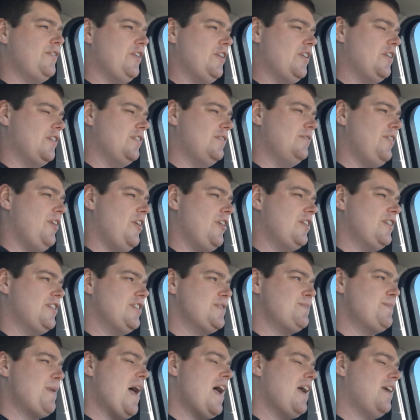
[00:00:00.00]
if you could
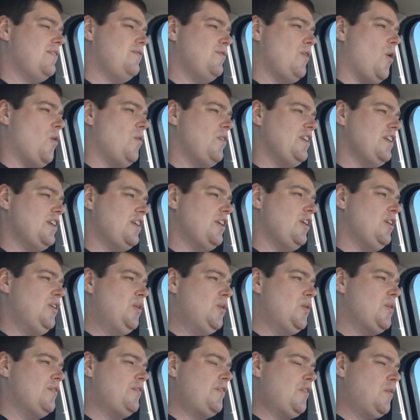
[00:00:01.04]
just pack no
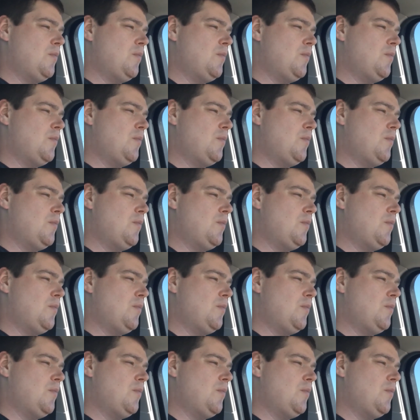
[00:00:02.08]
DQ if